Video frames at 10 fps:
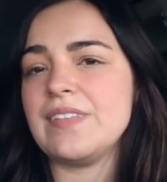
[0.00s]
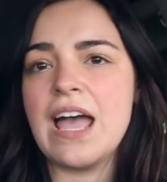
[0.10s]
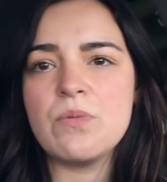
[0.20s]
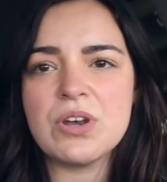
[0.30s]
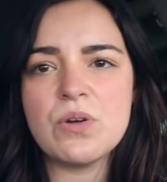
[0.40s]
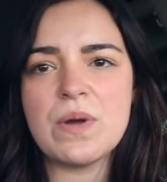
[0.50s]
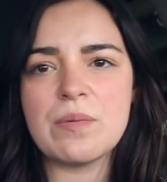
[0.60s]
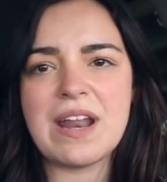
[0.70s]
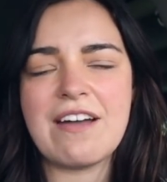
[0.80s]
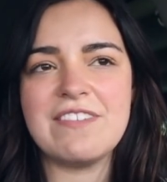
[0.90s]
I wonder
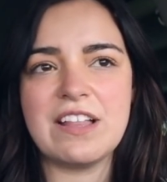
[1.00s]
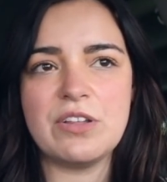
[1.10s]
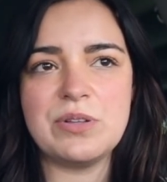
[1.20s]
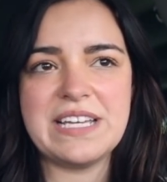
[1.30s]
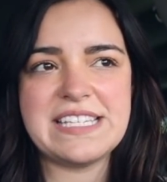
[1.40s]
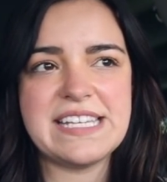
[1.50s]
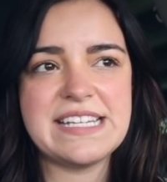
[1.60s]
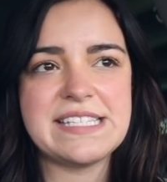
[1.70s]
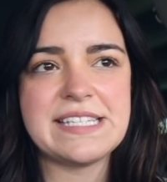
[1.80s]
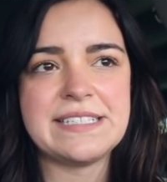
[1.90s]
where would have yellow
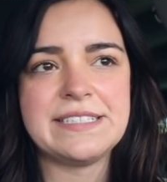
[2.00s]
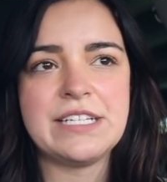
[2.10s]
laces.